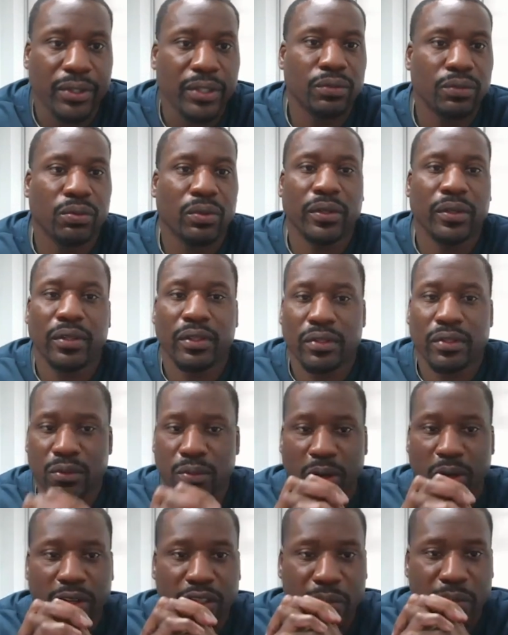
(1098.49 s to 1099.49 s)
He's one of the
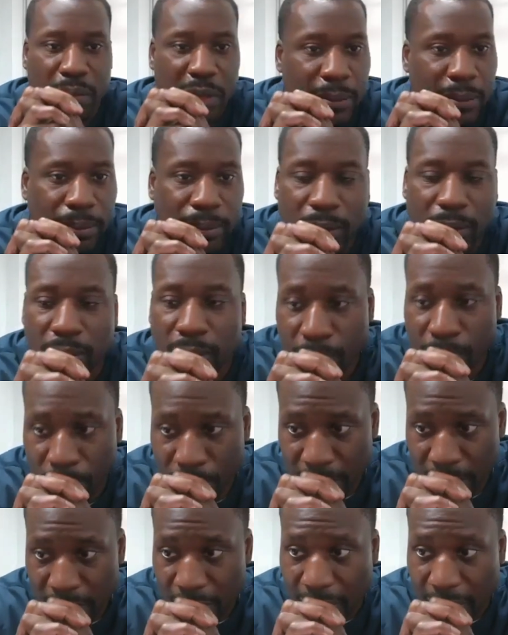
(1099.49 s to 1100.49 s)
smartest people
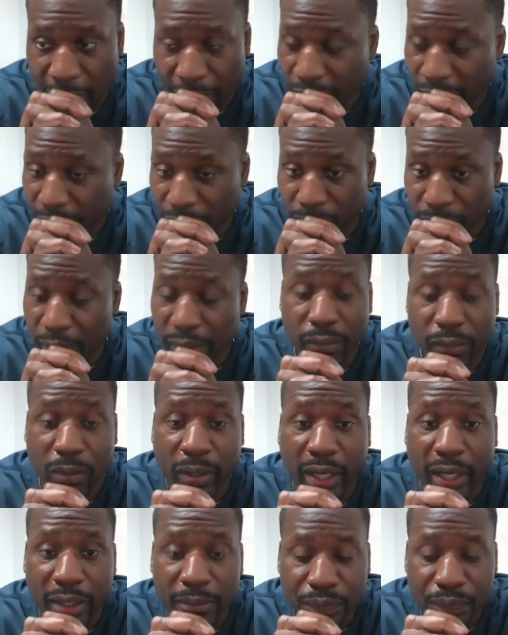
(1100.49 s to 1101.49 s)
I've ever been
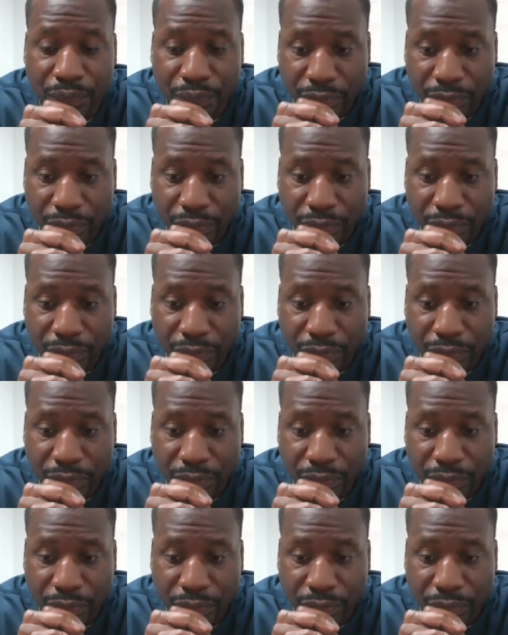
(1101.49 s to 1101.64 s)
around.